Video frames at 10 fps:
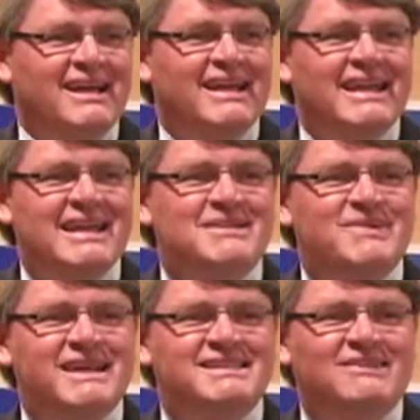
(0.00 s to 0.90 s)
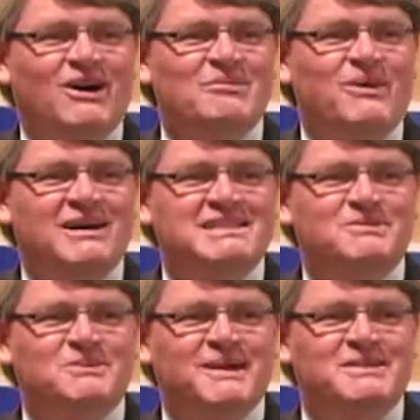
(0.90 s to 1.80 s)
Hannah makes it all
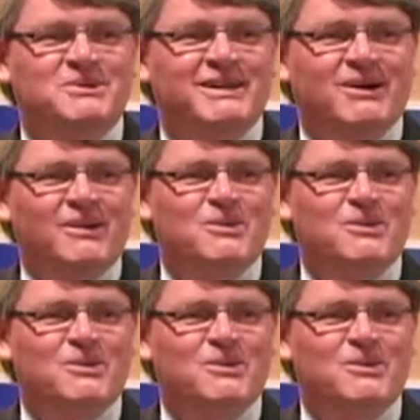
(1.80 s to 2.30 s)
possible by doing all